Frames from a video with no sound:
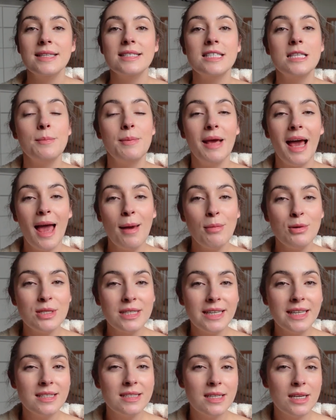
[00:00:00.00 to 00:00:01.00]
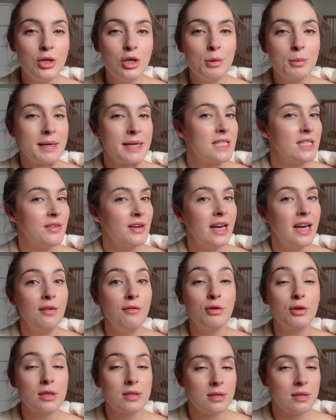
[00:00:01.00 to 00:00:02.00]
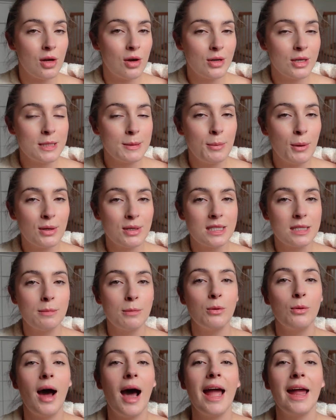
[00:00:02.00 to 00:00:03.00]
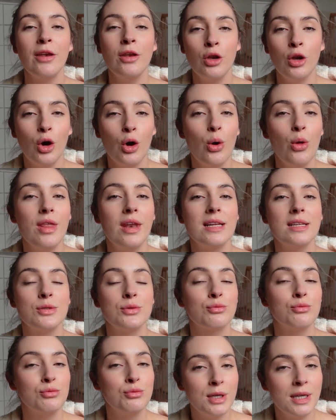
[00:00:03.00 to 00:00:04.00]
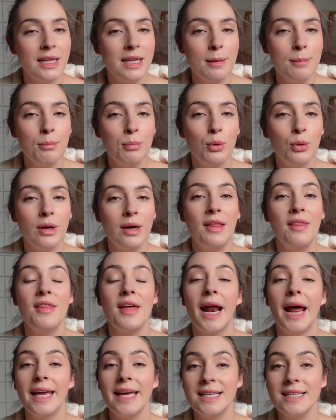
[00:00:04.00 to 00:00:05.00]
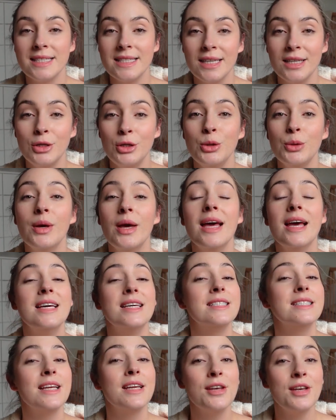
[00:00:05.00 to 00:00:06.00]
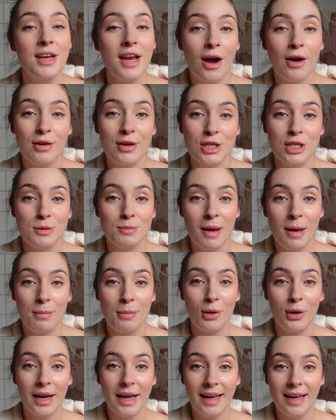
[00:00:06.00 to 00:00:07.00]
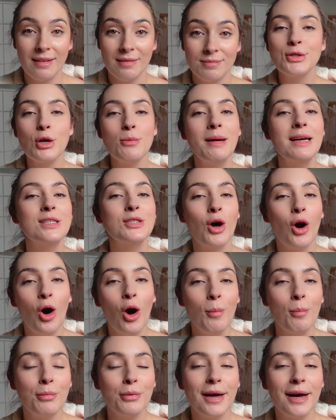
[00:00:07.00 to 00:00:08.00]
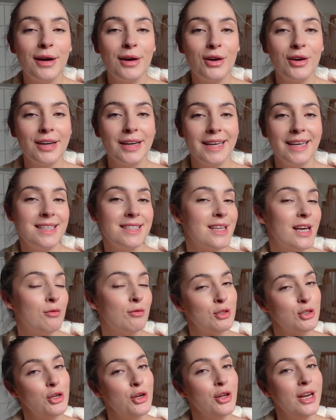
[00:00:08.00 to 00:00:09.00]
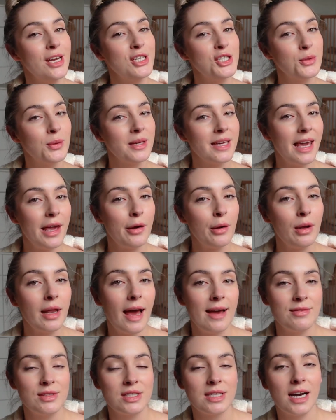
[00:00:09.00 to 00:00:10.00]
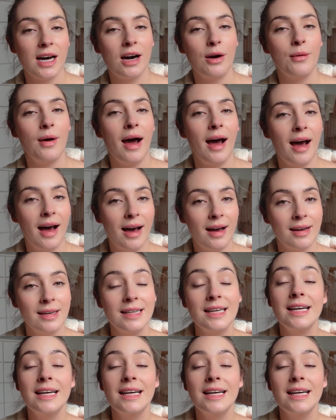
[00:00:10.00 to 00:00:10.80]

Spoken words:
To be able to continue breastfeeding for as long as possible, I know that it's really important that I continue to nourish my body. So my top priorities in returning to a keto lifestyle are: